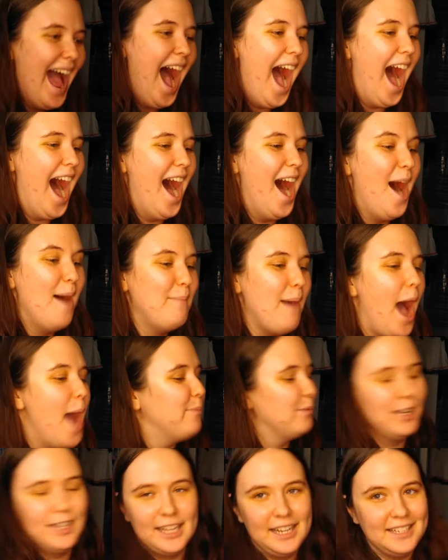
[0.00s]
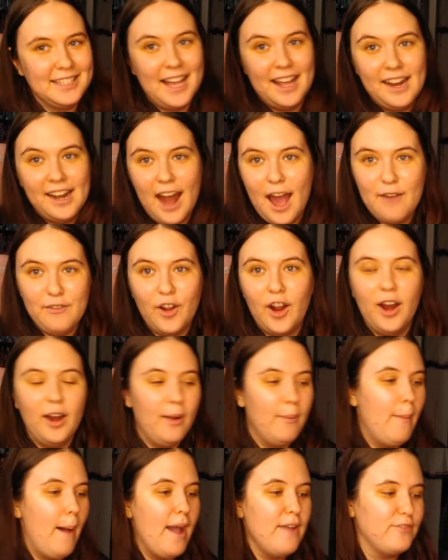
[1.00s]
Um, I'm really excited. I've
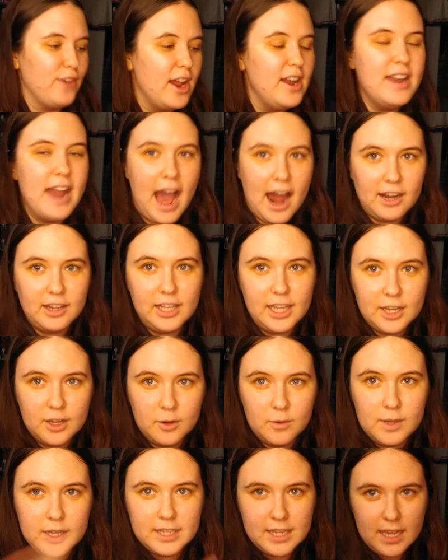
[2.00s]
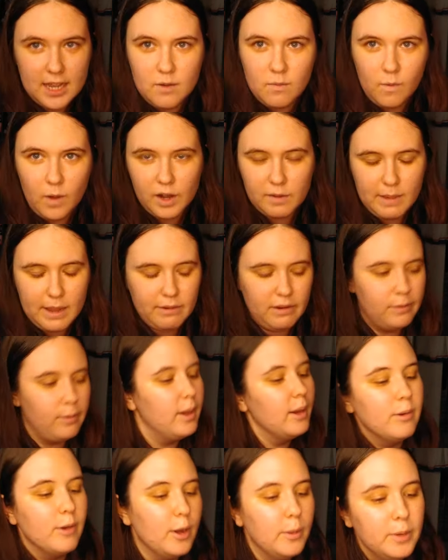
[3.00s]
heard my friend Natalie, who was in one of my Red,
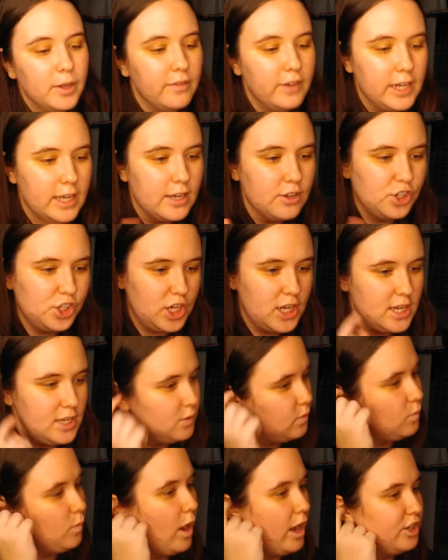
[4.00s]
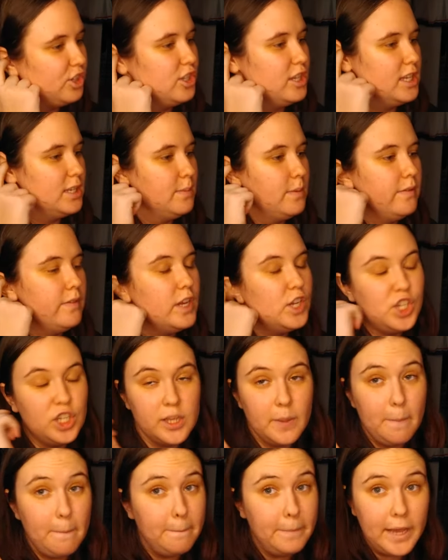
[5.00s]
White and Royal Blue videos, she's watched this movie.
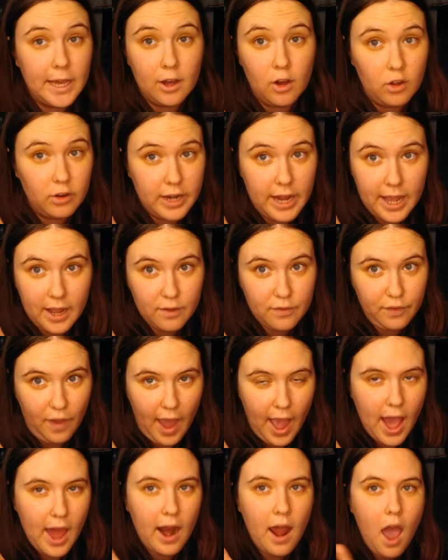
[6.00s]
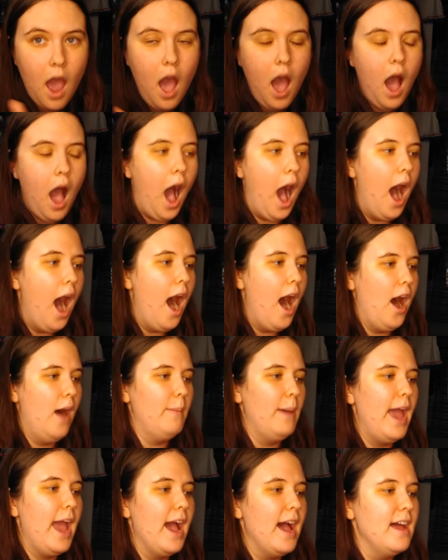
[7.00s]
She's a big ol' Nick fan.
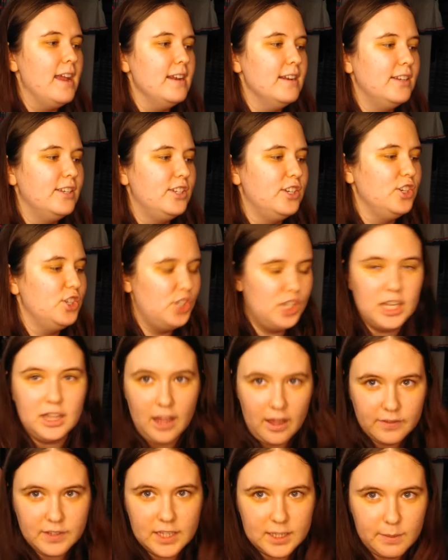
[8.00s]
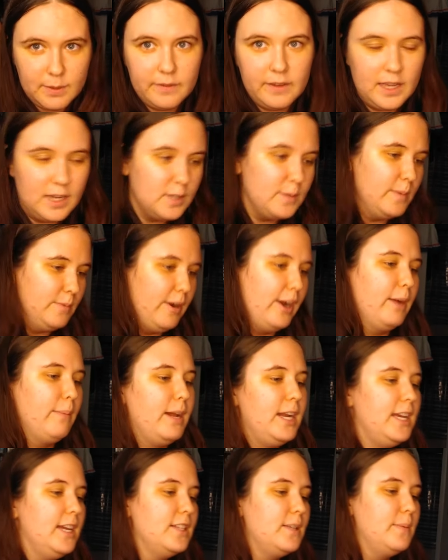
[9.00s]
Um, and she loves this movie and has been
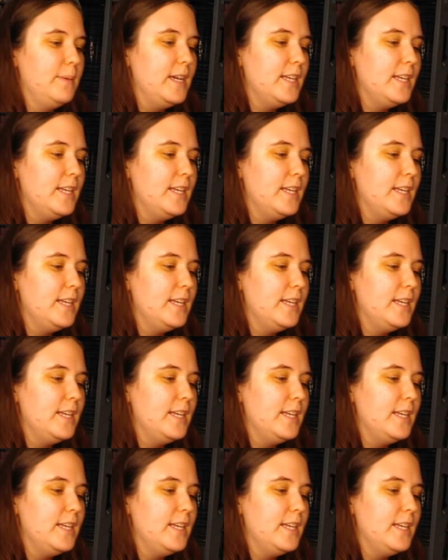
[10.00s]
recommending it to